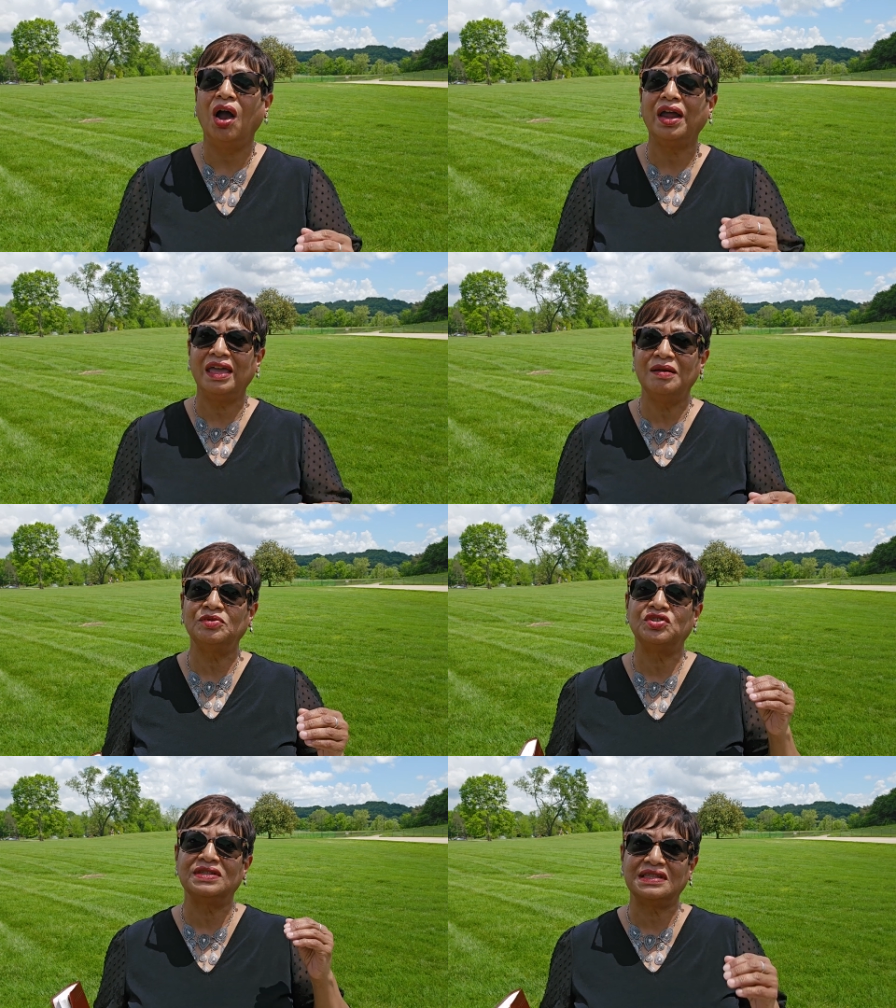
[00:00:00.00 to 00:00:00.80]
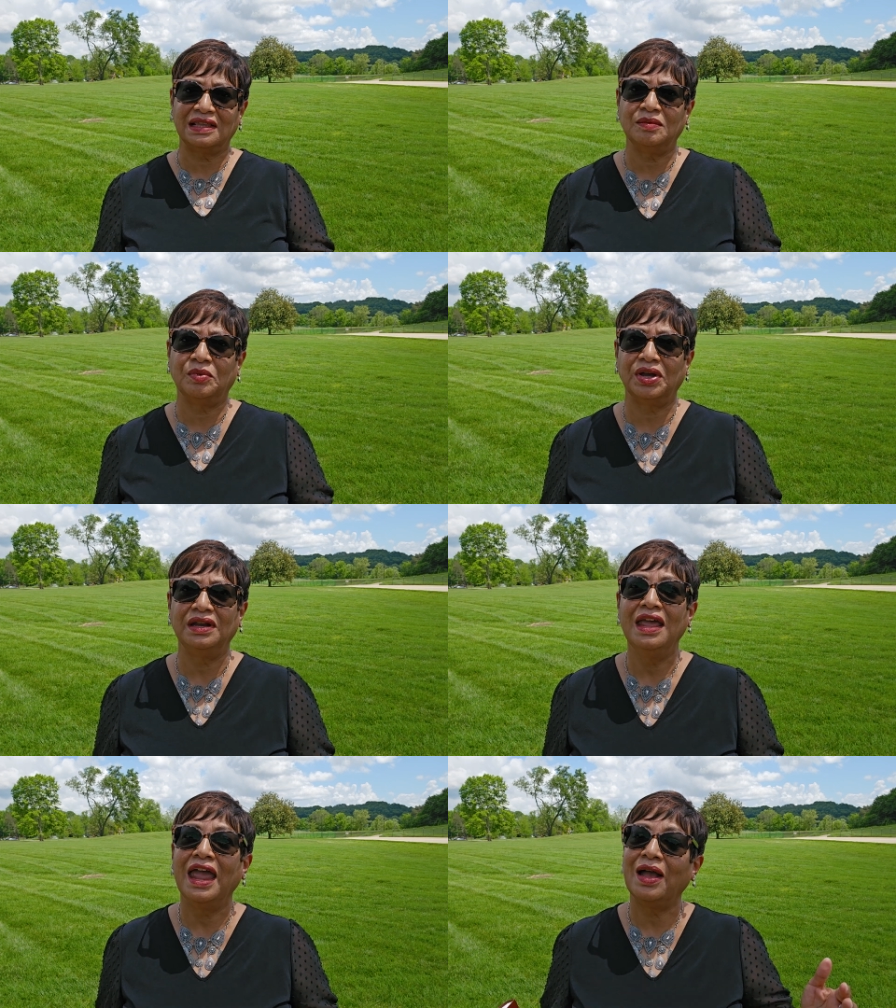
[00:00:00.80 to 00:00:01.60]
able to celebrate,
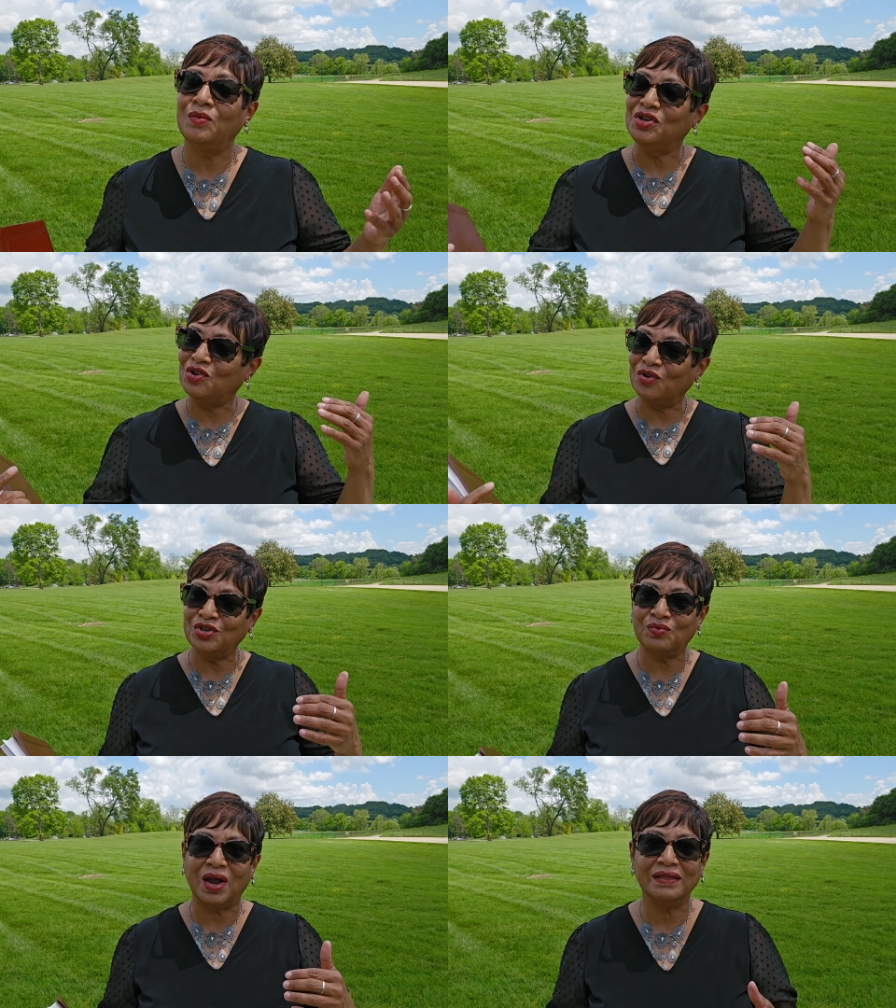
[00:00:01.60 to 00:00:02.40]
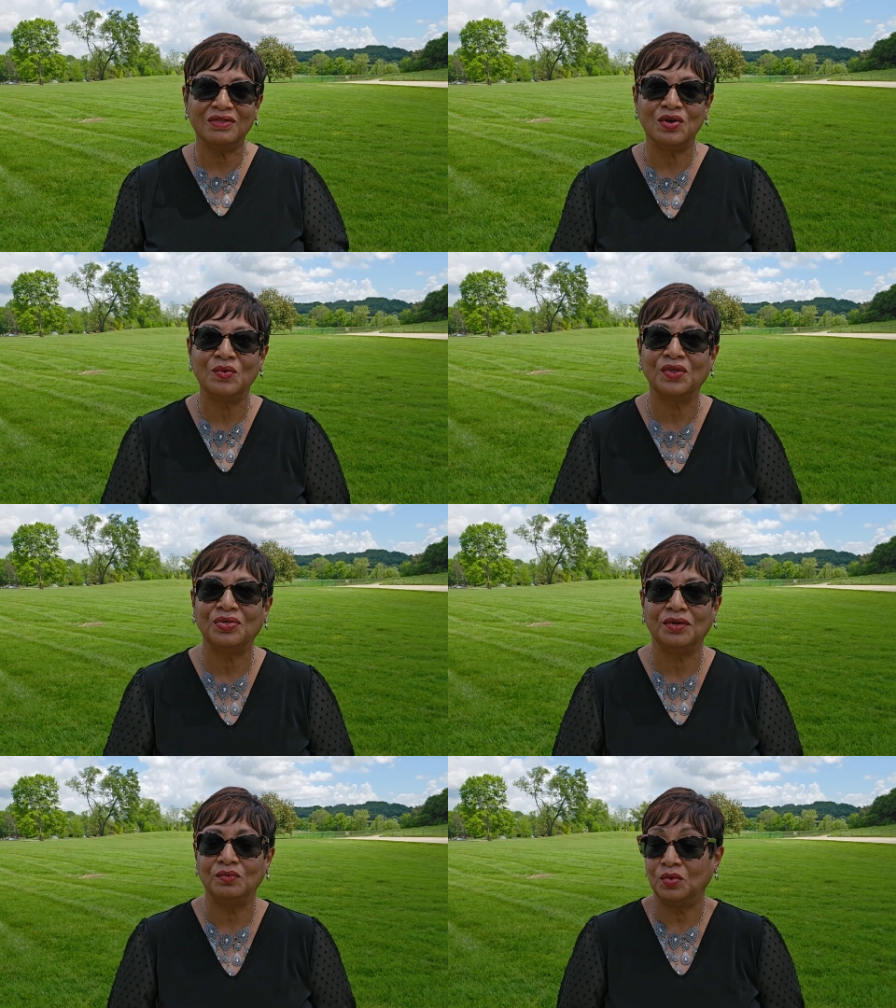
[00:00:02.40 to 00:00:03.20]
and we know you're right there with
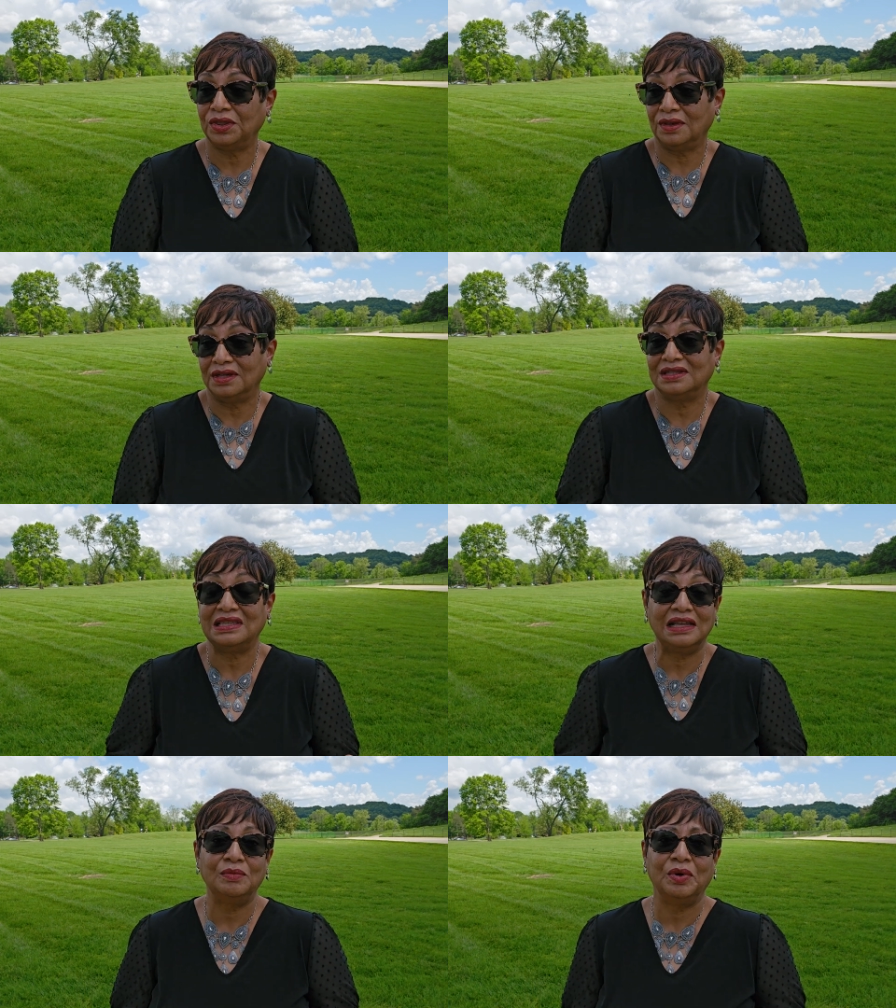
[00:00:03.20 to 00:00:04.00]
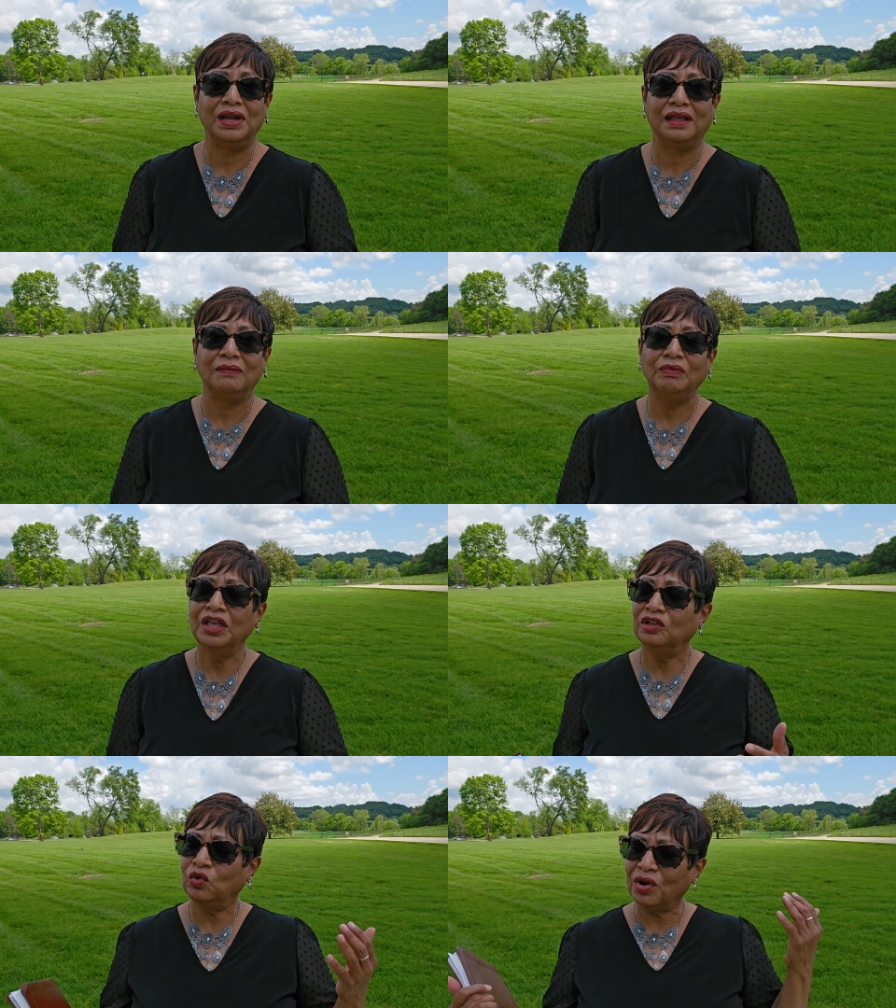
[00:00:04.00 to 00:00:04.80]
us celebrating.
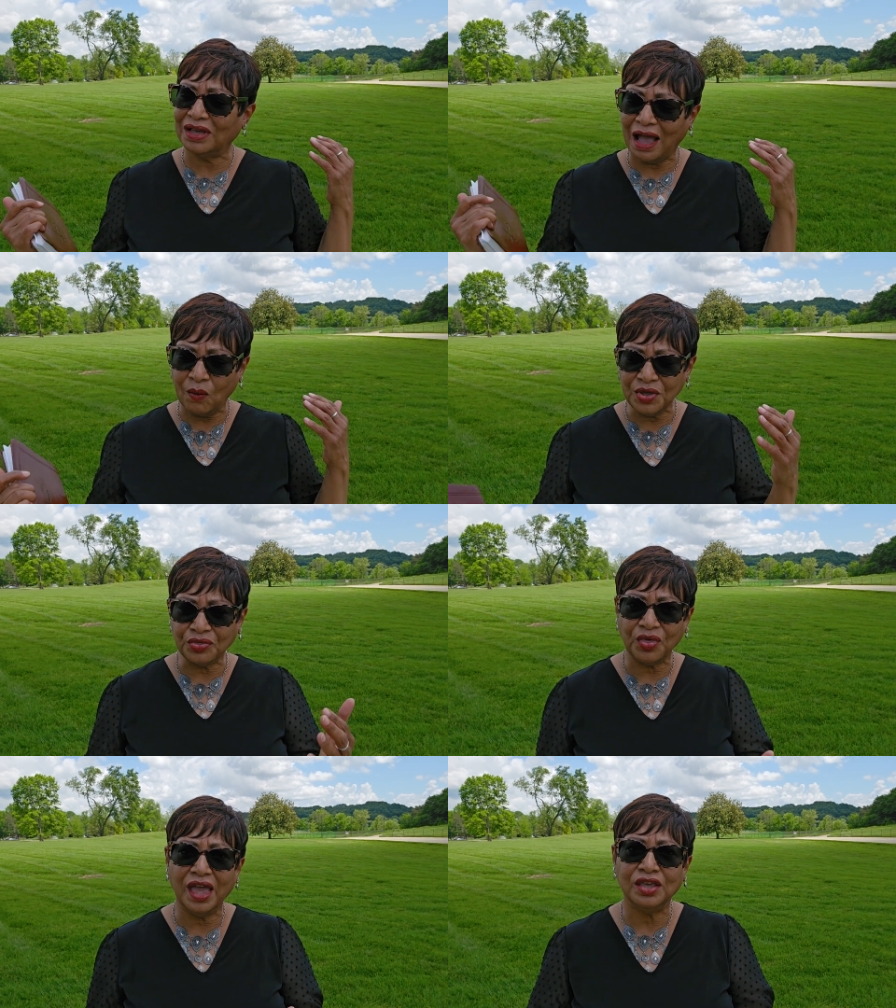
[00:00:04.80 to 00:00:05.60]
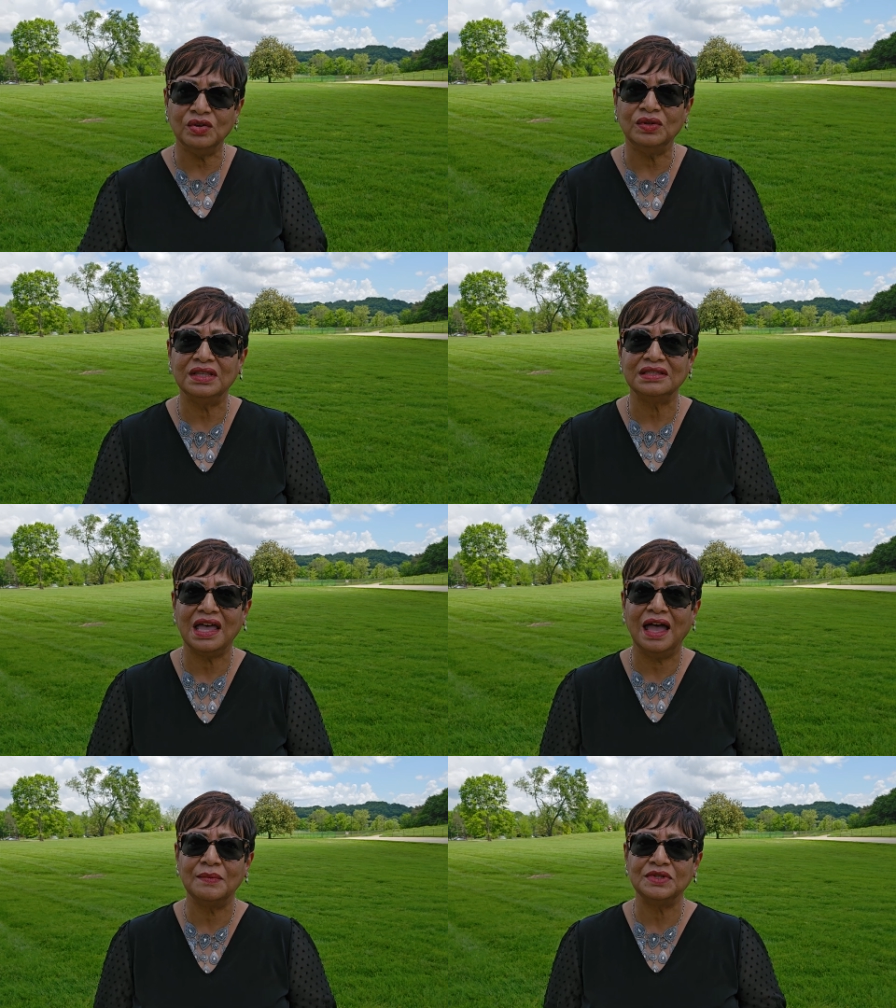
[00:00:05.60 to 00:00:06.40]
Lord God, we thank you in the
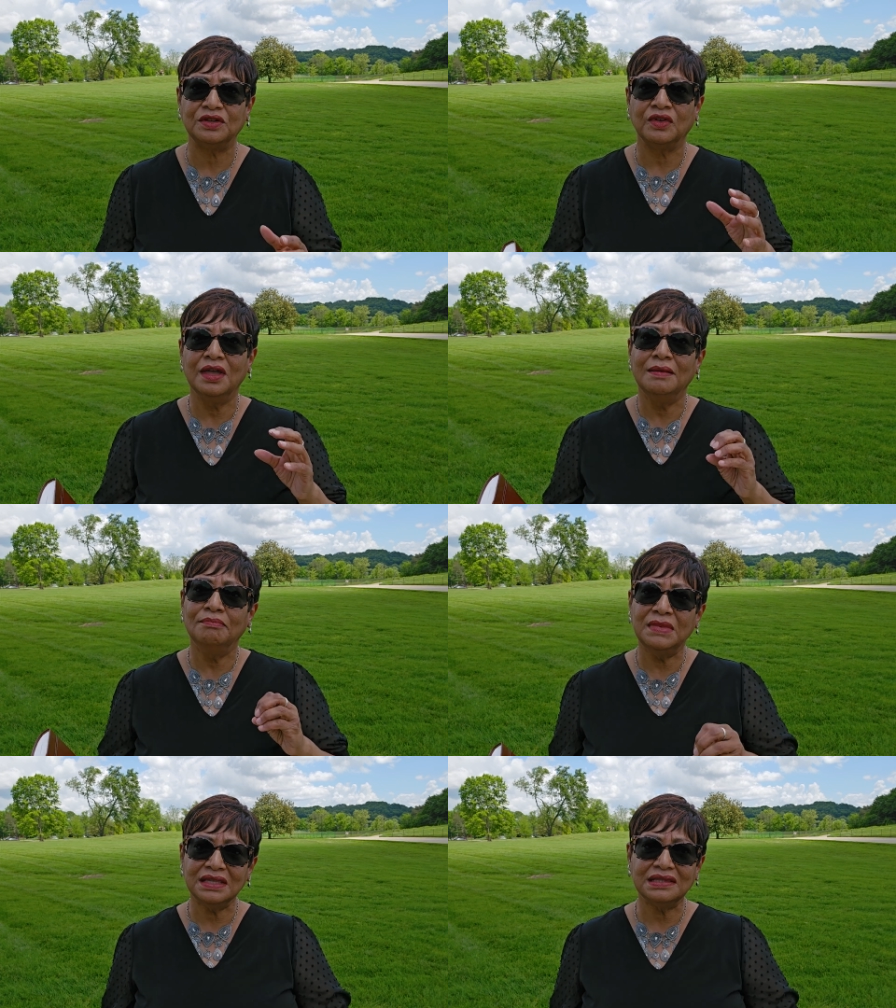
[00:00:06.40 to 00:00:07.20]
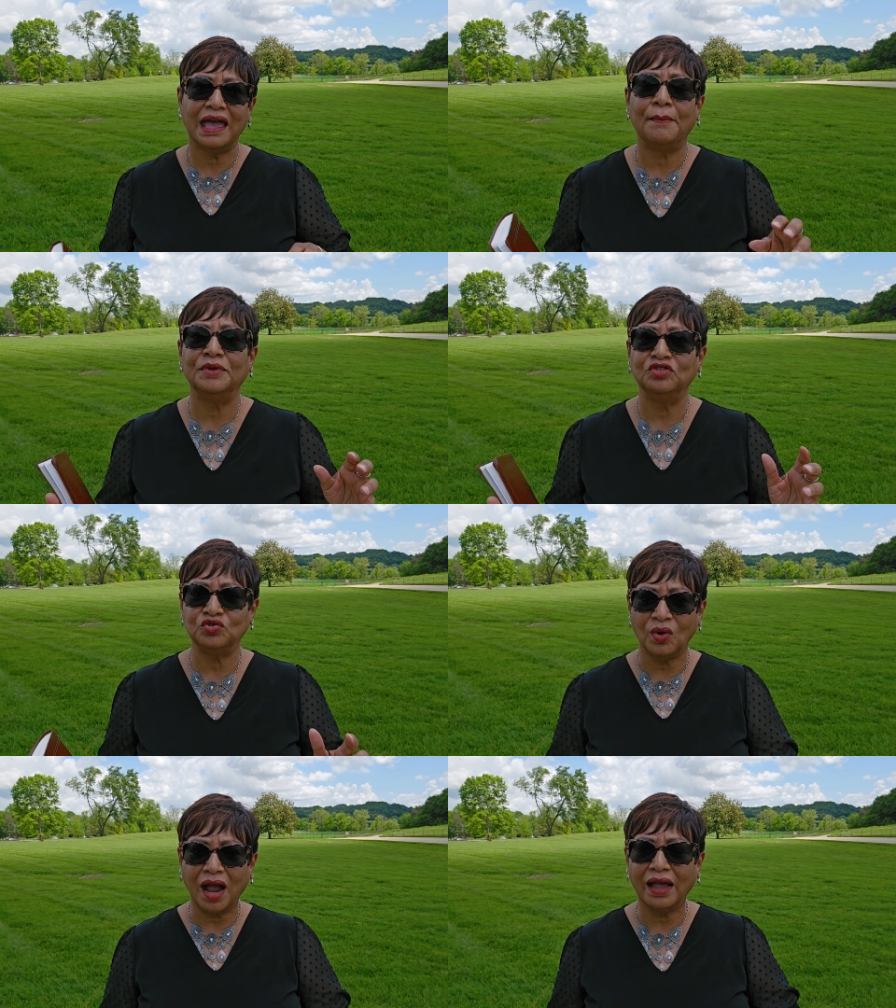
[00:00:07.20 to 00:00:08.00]
times of mishap and
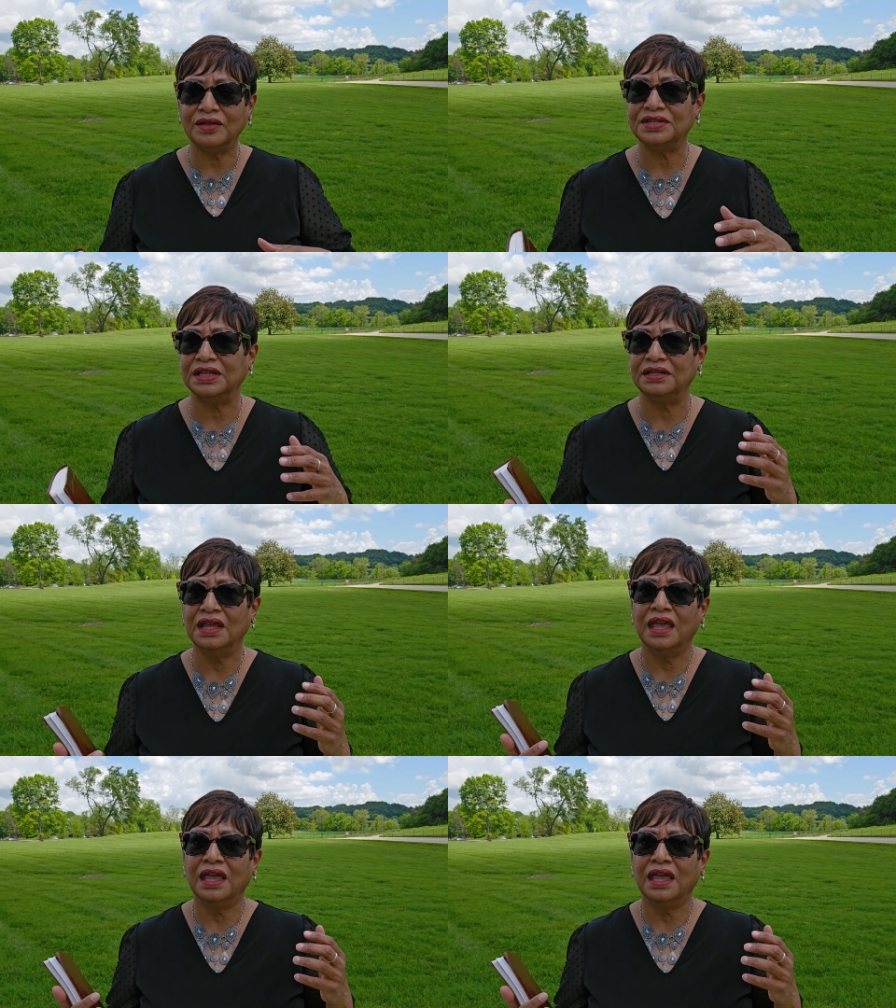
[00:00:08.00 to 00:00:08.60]
trials and